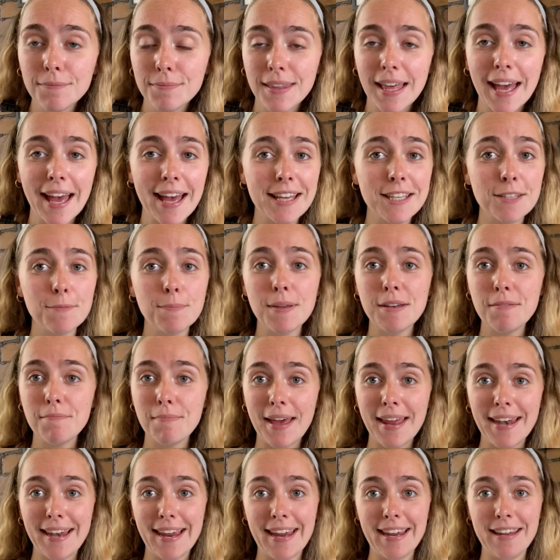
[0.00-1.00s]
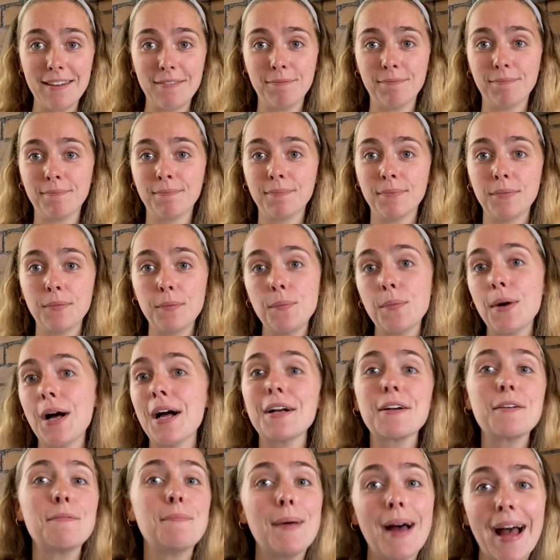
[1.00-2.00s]
there has been many.
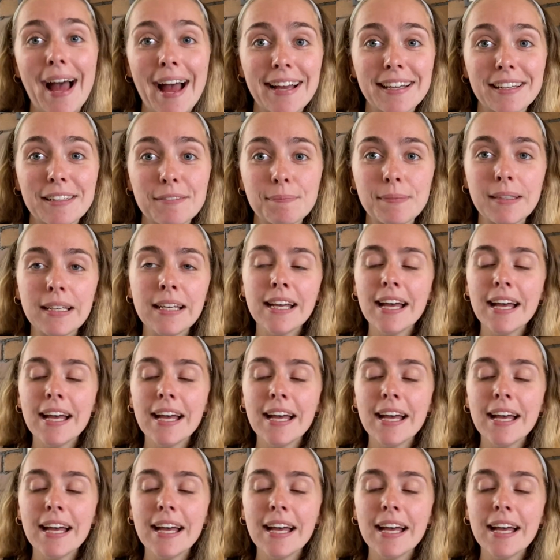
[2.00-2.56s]
Welcome back.